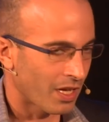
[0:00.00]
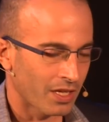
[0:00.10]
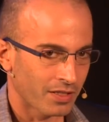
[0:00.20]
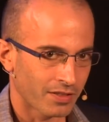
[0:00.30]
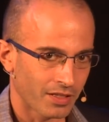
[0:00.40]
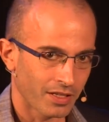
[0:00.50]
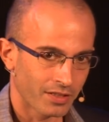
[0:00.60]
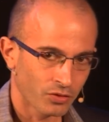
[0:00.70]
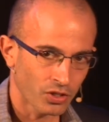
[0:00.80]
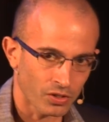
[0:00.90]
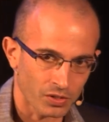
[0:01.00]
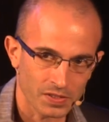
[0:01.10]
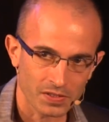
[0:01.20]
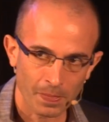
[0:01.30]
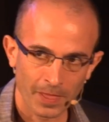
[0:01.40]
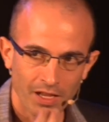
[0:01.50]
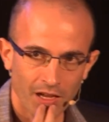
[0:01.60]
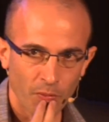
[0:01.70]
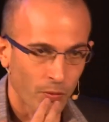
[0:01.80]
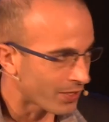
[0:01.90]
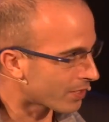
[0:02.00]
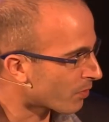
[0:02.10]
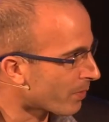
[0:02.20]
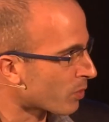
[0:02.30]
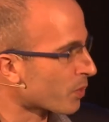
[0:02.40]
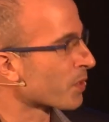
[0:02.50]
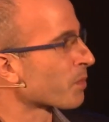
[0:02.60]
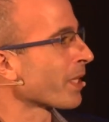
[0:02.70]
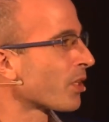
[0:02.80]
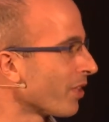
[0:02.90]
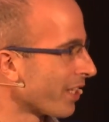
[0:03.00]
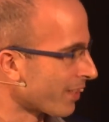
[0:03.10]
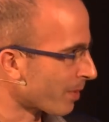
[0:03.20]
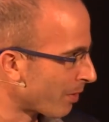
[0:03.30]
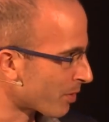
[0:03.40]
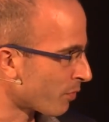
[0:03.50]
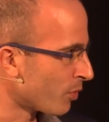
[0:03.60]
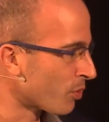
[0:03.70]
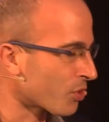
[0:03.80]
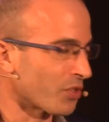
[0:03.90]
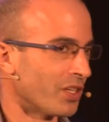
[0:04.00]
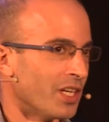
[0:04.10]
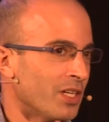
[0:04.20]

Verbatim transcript: and, and talks uh, wanted me to speculate about the future.